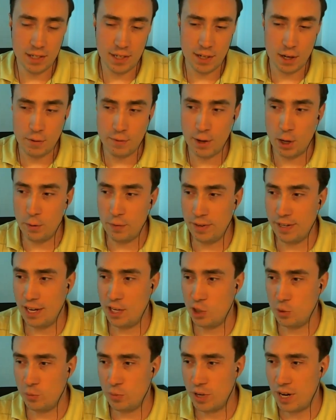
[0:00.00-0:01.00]
And our
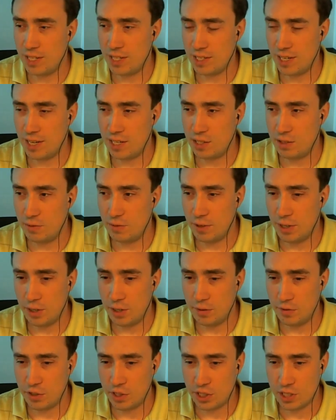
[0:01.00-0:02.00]
verification process
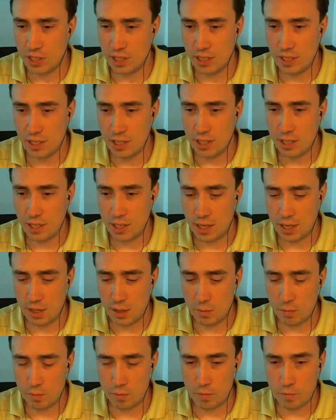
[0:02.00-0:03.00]
involves
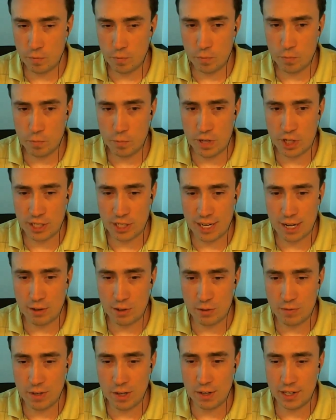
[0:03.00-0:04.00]
Um, reaching out
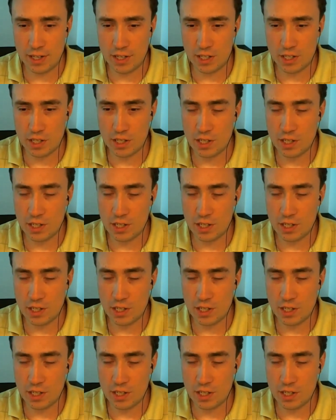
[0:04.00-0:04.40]
to various,